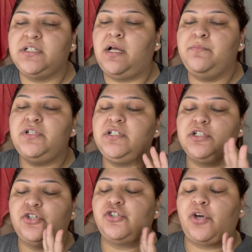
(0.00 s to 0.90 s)

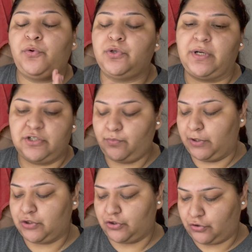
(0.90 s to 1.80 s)
gonna show you. I just
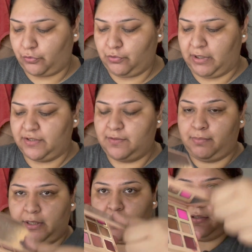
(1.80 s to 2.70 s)
wanted to show you guys,
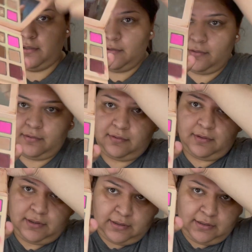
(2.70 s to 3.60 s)
but
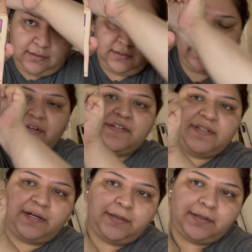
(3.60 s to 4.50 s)

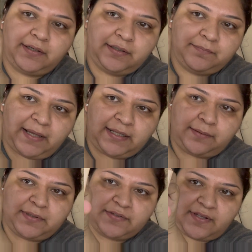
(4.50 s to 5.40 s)
here's her palette. I
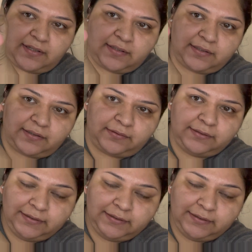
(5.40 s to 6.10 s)
mean, it's a little.